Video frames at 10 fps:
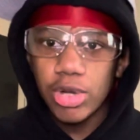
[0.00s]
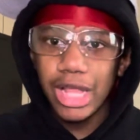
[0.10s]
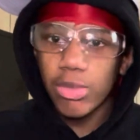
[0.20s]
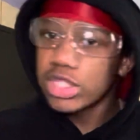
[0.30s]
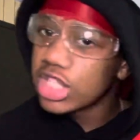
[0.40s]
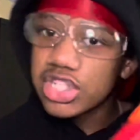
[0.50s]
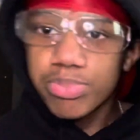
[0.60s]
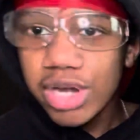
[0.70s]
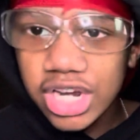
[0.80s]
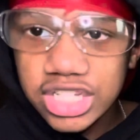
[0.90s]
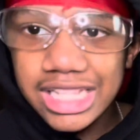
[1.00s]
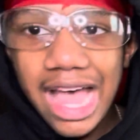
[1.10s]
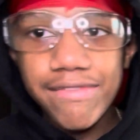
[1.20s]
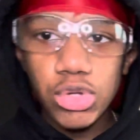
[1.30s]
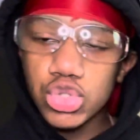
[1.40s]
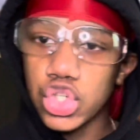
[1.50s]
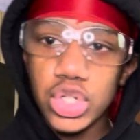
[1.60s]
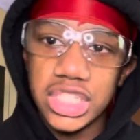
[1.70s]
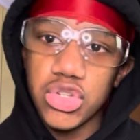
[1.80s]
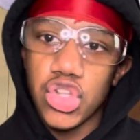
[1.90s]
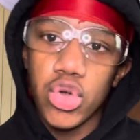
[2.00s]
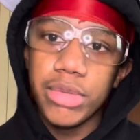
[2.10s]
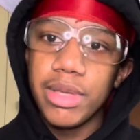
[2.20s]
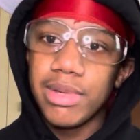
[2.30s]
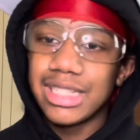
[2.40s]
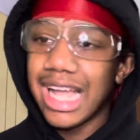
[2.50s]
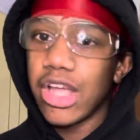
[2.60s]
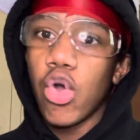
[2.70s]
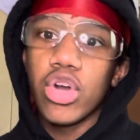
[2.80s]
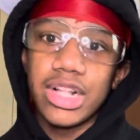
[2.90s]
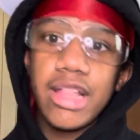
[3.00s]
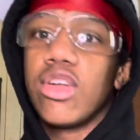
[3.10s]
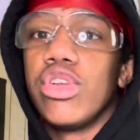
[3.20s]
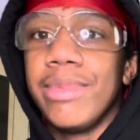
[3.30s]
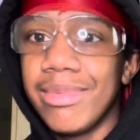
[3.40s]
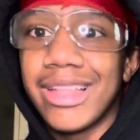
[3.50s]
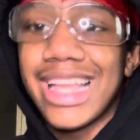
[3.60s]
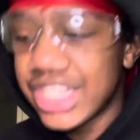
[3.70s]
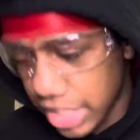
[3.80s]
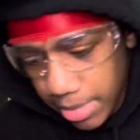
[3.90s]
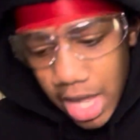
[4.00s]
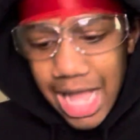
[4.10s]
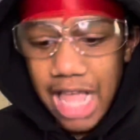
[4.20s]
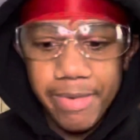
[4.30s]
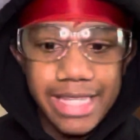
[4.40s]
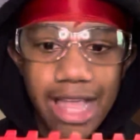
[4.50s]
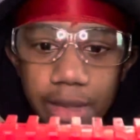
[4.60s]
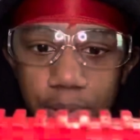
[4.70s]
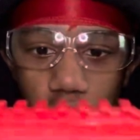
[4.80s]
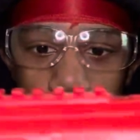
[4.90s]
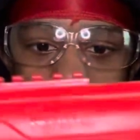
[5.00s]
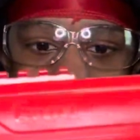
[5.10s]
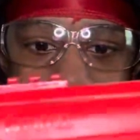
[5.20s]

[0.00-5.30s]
Like with the Springers, cause I have no choice. Those are the only BB guns I can order. That's the only BB gun that ship. That's besides the point.